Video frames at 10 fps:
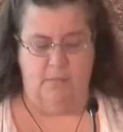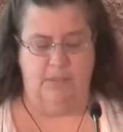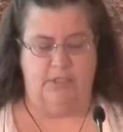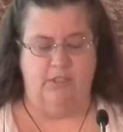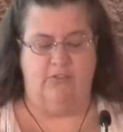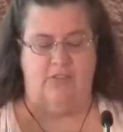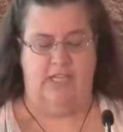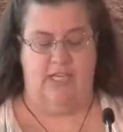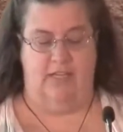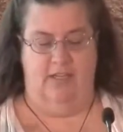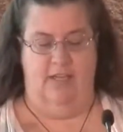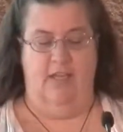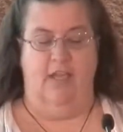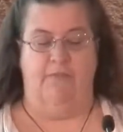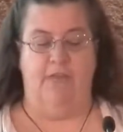But just think,
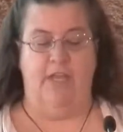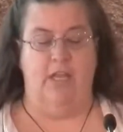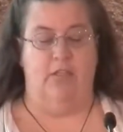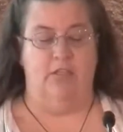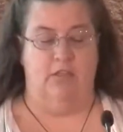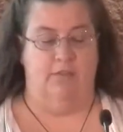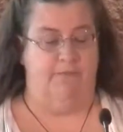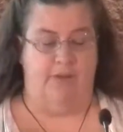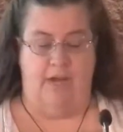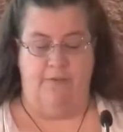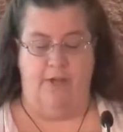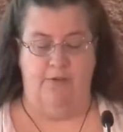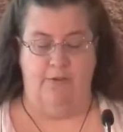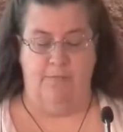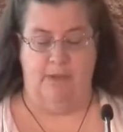if each of the
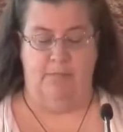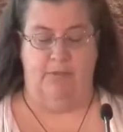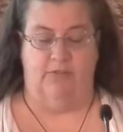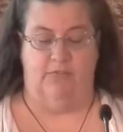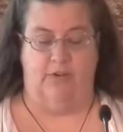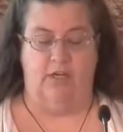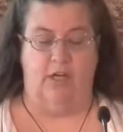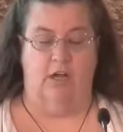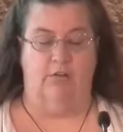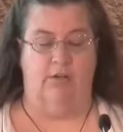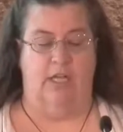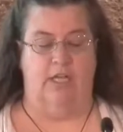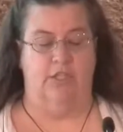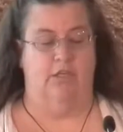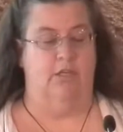500 members of our
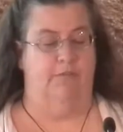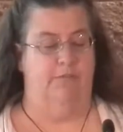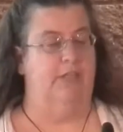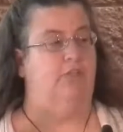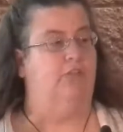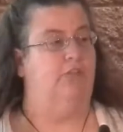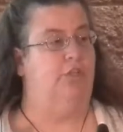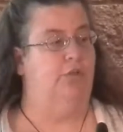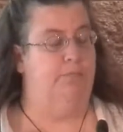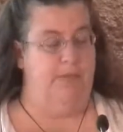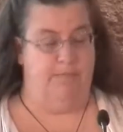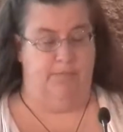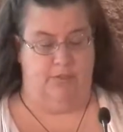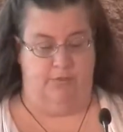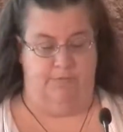congregation convinced 2
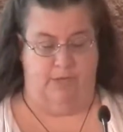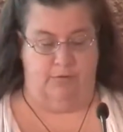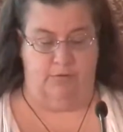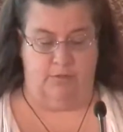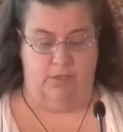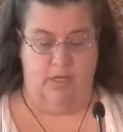people to vote,